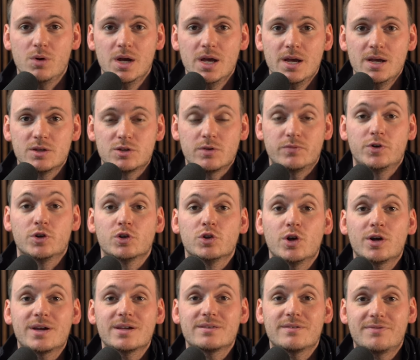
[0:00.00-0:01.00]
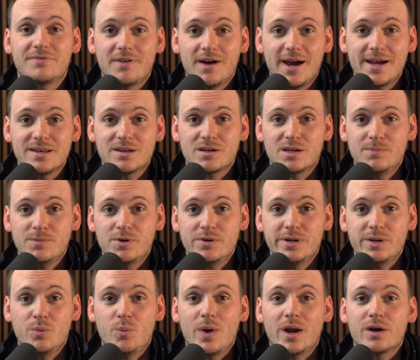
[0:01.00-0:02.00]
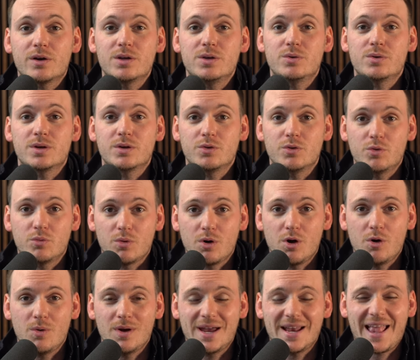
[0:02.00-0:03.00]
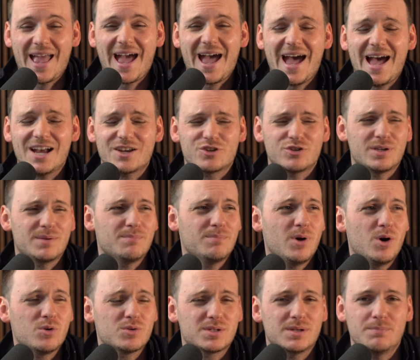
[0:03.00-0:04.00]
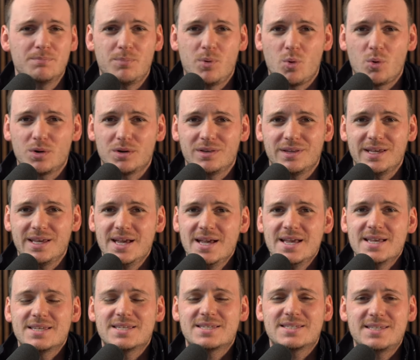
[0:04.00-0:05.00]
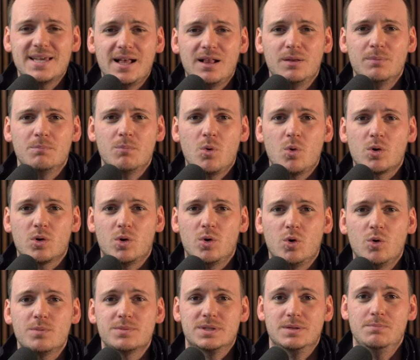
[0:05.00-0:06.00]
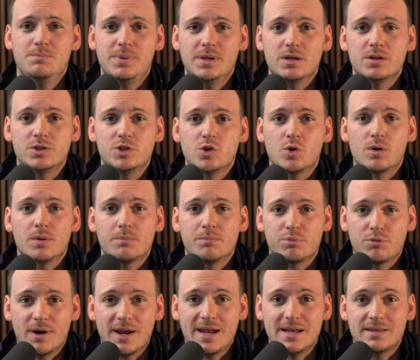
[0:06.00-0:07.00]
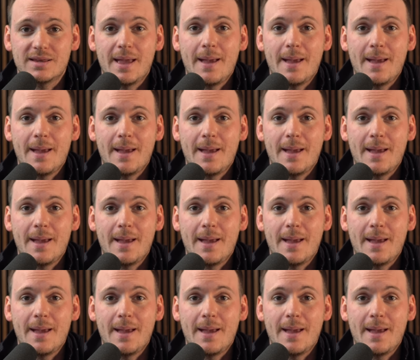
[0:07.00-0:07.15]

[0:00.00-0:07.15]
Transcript: So if you're looking to find a community where you can grow and actually, most importantly, sell more homes and build your brand,